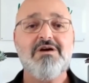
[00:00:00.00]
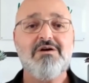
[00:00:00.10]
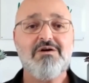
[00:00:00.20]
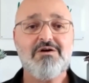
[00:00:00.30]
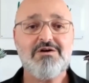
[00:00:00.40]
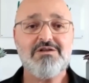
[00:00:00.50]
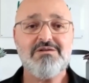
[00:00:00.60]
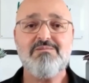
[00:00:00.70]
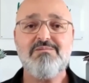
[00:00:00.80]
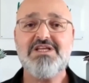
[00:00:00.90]

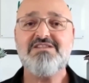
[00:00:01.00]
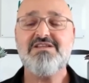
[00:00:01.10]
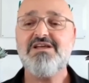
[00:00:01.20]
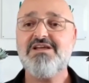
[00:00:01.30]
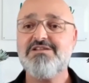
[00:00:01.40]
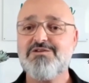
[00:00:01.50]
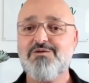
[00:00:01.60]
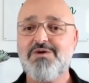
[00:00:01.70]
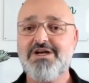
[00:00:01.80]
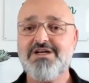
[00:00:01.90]
on mental health
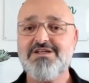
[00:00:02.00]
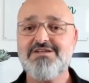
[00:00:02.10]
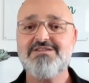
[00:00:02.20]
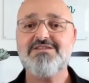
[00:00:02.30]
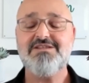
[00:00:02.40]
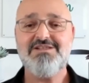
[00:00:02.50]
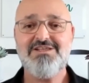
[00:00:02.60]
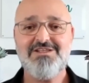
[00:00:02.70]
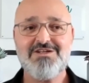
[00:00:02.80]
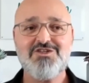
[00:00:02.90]
awareness,
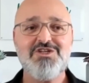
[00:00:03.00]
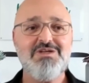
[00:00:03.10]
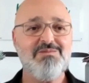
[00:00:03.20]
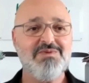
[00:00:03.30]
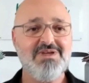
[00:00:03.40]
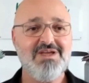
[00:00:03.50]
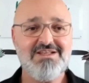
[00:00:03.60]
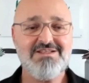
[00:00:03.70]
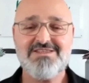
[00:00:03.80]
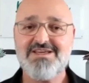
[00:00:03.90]
leadership,
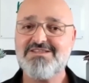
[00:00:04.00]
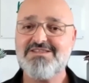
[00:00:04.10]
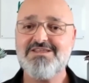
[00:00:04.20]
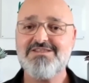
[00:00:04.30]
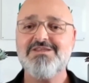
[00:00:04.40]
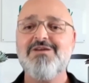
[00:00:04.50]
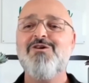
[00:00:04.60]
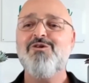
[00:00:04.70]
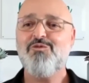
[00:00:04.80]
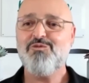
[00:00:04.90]
and success
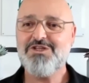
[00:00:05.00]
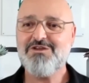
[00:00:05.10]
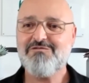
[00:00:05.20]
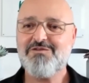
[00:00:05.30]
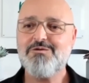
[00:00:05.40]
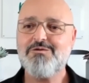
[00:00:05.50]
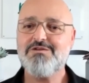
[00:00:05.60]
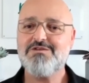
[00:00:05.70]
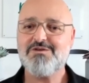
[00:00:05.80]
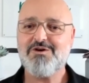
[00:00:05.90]
with a
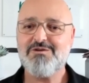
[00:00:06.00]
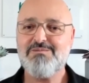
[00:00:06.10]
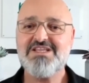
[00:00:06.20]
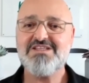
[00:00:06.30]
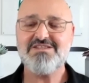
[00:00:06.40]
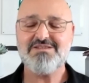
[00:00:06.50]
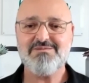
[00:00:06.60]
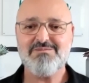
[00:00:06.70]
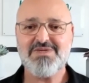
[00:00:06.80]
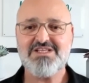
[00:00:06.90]
focus on men's
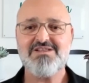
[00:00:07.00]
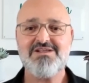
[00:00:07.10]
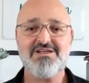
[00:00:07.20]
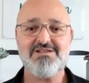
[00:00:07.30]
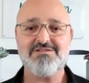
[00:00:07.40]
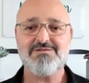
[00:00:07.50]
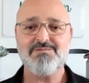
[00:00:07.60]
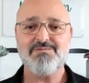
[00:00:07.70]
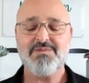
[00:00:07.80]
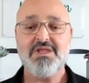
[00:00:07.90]
mental health.
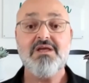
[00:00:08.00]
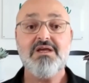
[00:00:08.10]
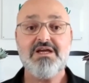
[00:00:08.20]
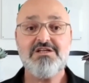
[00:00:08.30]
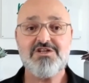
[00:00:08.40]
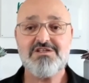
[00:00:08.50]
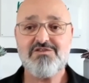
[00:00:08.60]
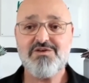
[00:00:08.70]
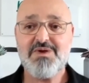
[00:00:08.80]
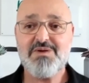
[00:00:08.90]
And just
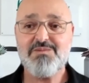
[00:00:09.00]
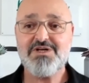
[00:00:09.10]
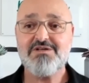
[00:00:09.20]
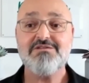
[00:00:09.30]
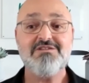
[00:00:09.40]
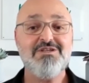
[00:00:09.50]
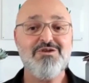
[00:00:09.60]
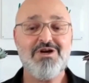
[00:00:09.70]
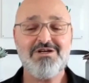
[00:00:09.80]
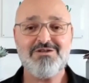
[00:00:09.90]
remember,
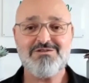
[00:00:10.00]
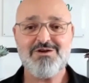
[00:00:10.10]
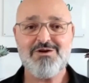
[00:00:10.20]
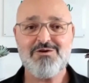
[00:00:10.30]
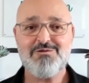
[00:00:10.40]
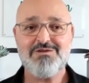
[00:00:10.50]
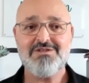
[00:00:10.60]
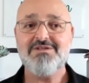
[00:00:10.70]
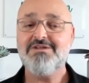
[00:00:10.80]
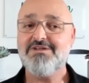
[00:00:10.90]
you are not alone,
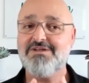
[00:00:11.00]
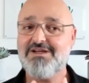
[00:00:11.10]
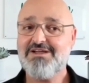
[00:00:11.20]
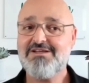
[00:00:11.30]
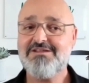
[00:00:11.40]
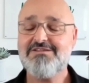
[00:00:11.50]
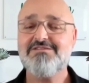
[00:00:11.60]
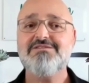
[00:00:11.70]
and